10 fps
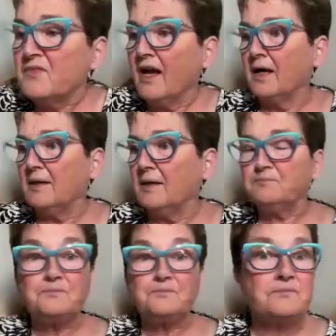um,
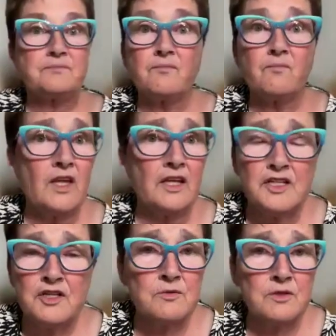you
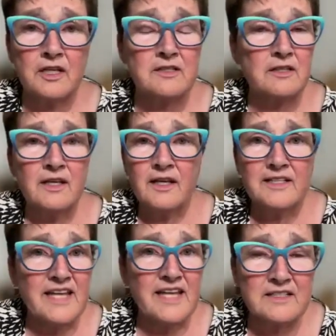know, uh,
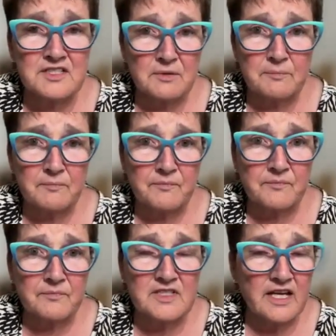text them,
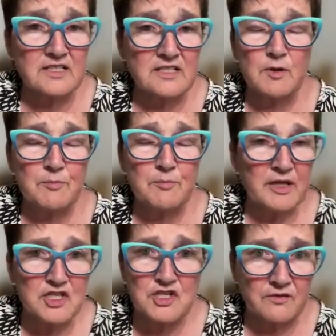text them a
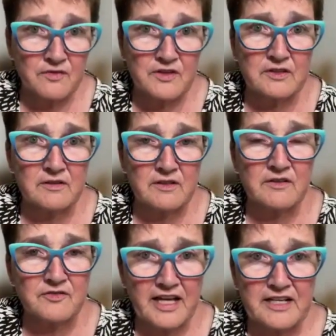picture of the, the
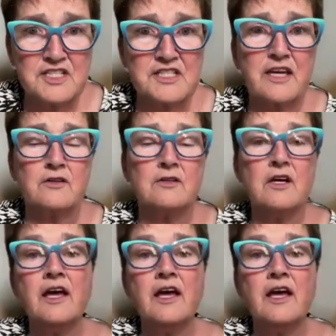flash sale.